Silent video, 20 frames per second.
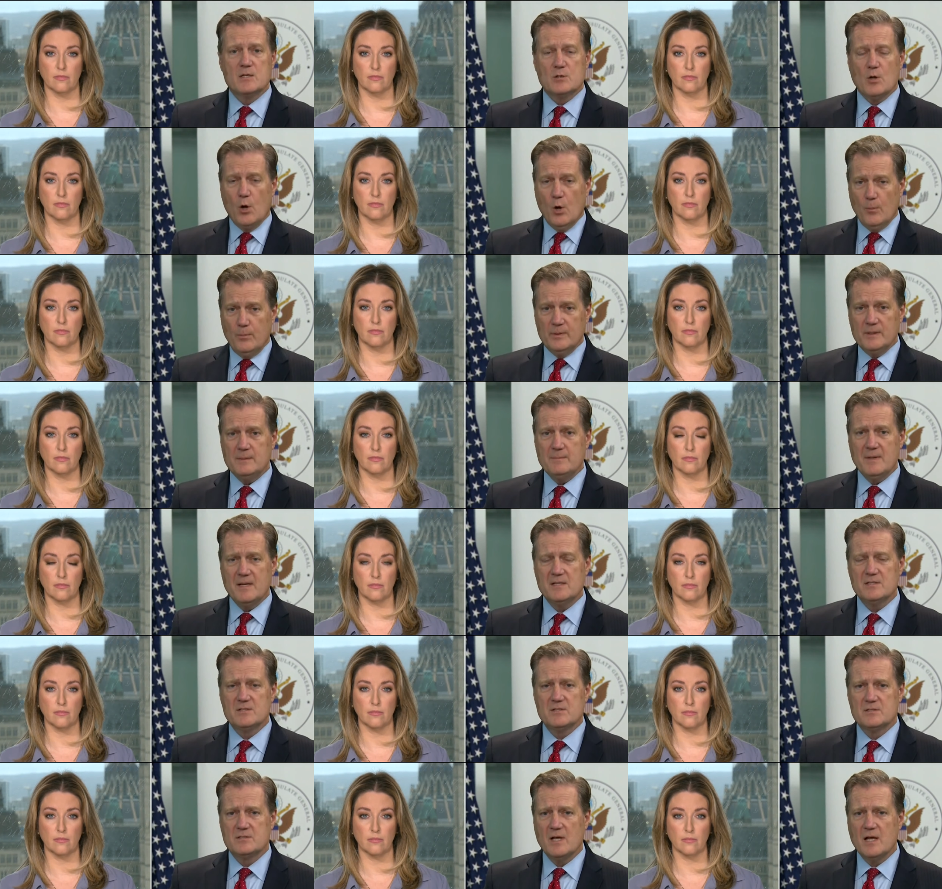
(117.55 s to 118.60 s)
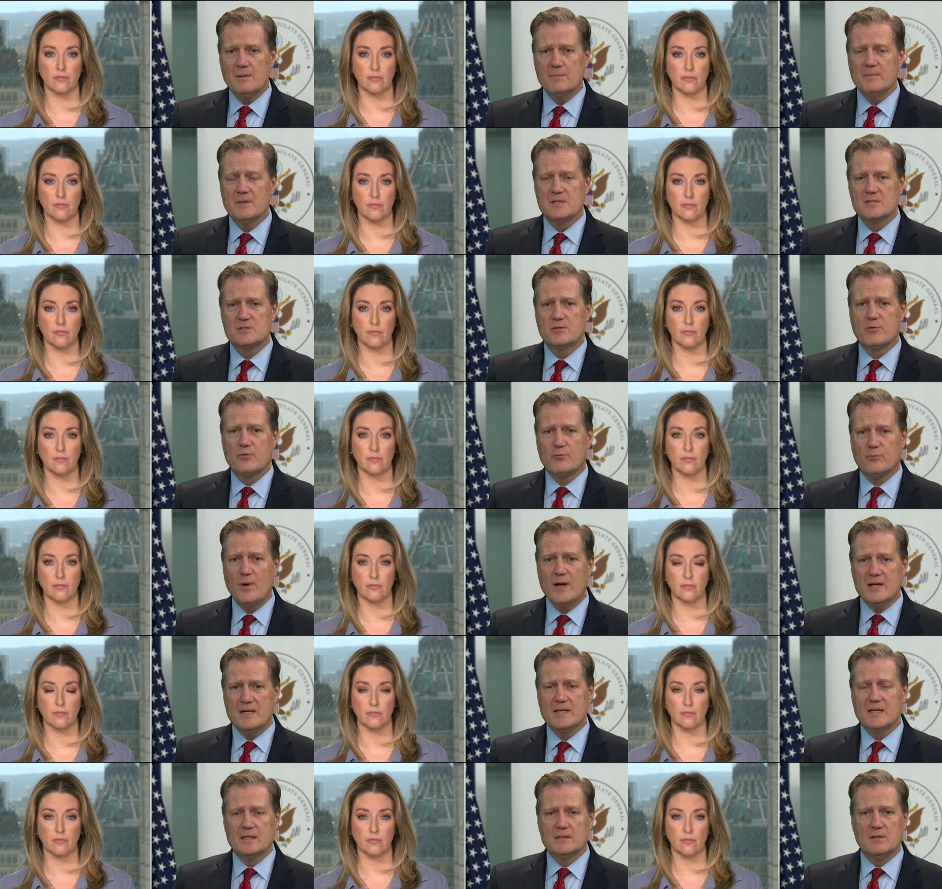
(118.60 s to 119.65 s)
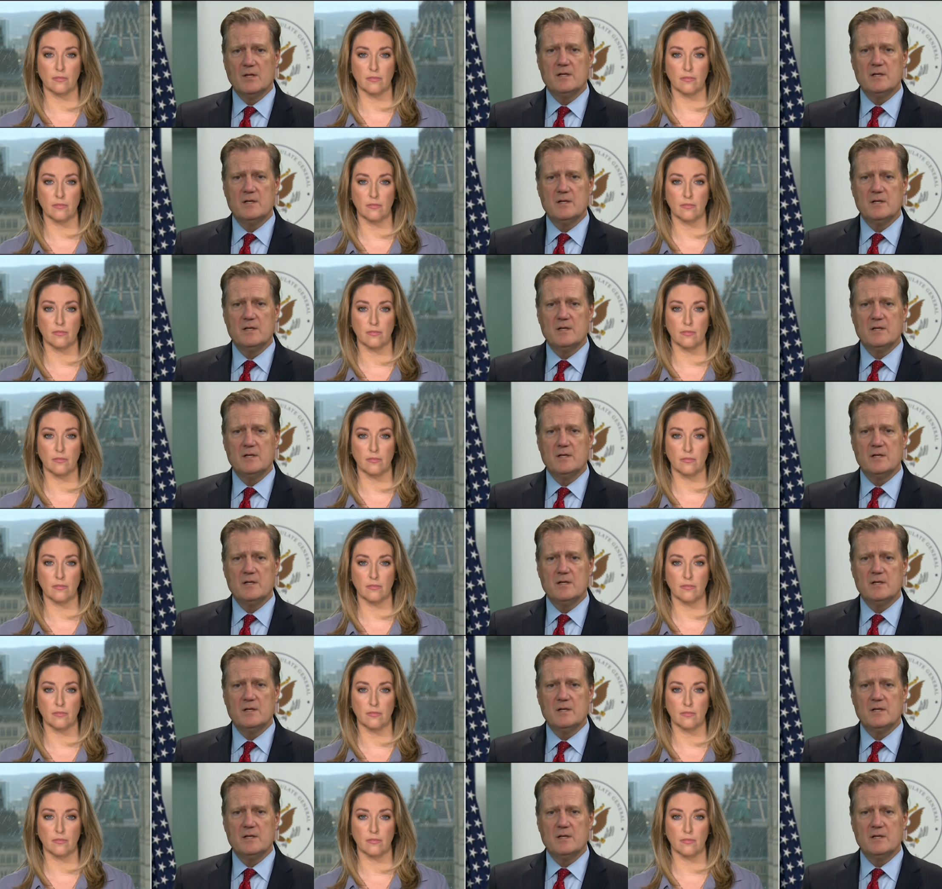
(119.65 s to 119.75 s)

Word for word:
Speaker 1: has openly made statements threatening